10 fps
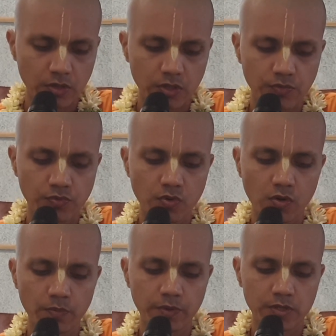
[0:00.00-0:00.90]
The
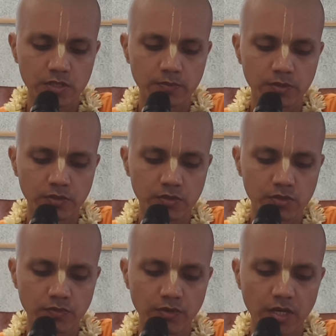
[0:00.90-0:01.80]
four principles
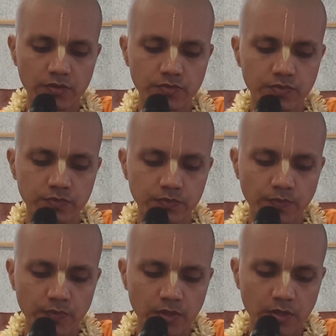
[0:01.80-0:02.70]
of life
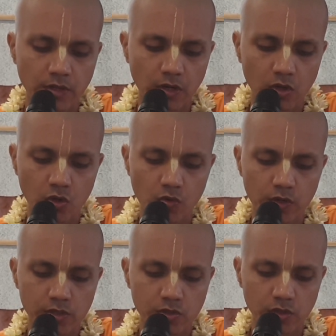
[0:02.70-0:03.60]
allow
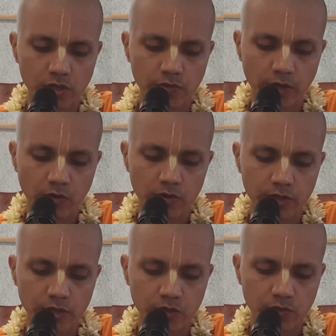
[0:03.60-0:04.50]
one to live
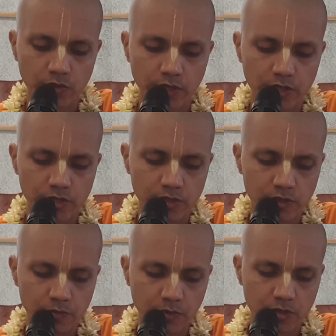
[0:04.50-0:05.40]
according to
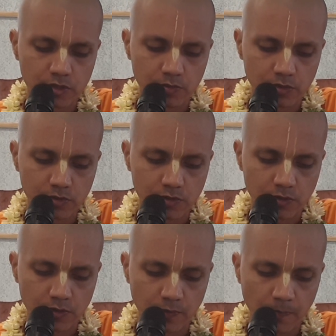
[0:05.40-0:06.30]
religious principles,
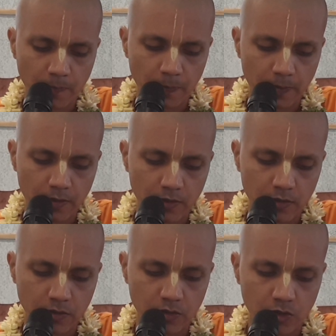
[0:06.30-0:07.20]

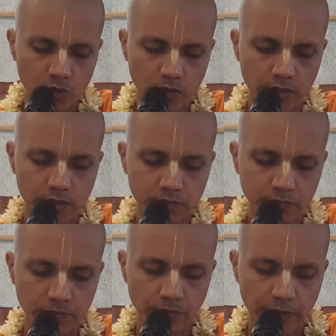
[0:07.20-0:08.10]
to
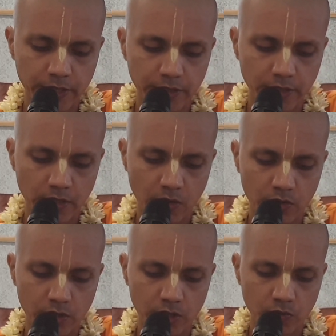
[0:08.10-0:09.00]
earn money
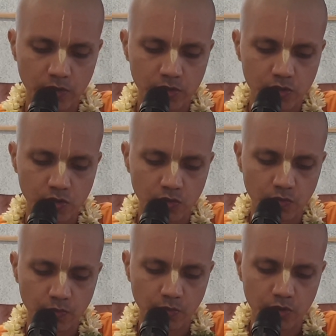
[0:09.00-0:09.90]
according to one's
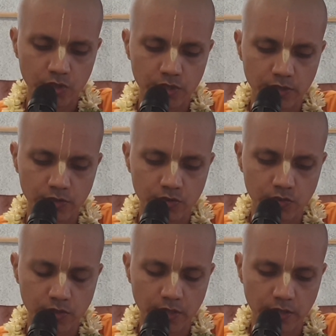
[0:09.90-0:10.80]
position in
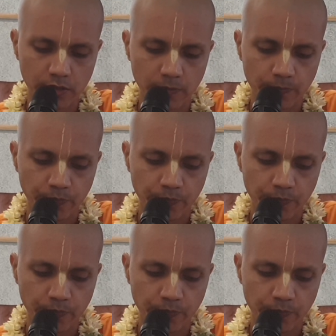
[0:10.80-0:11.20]
society,